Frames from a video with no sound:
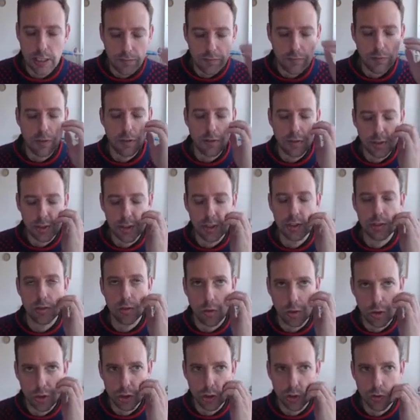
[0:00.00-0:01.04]
Even though this is
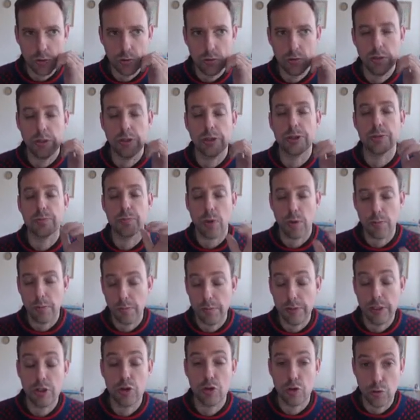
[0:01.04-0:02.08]
logical and it's
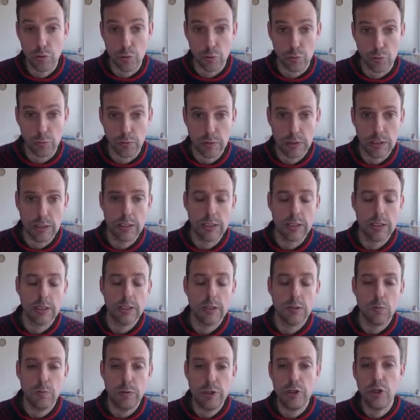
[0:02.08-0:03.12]
probably true,
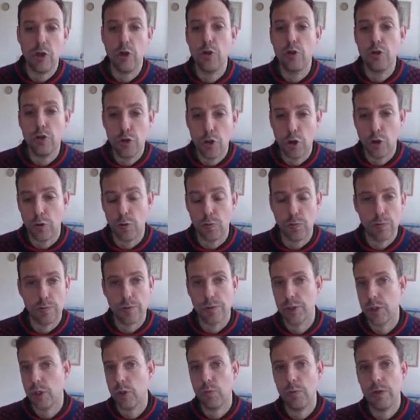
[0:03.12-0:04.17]
we don't know,
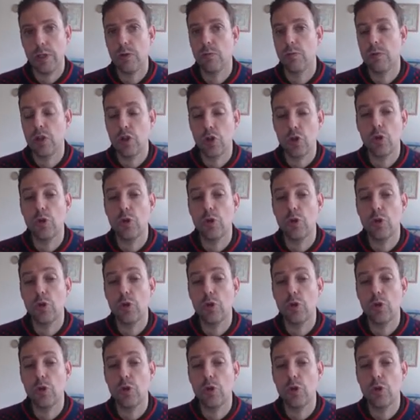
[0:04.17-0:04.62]
so we